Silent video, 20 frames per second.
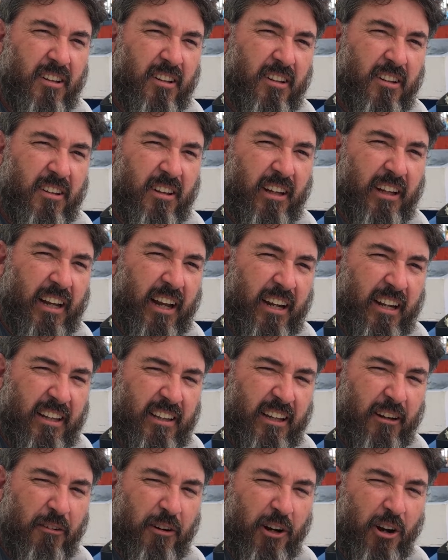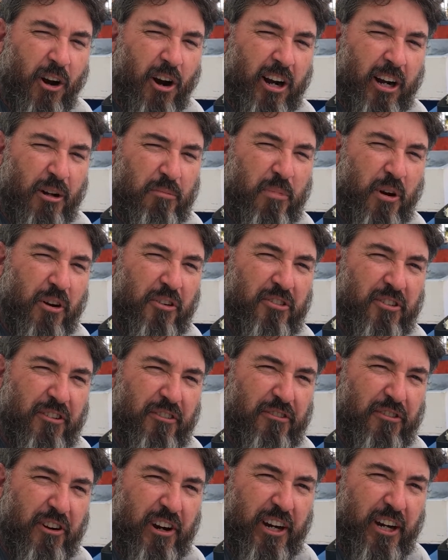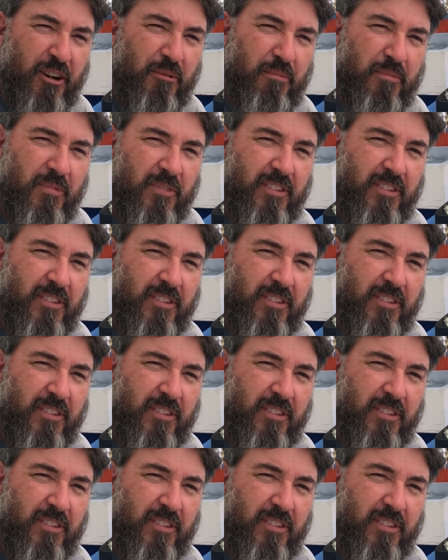I think anything regarding personal freedom.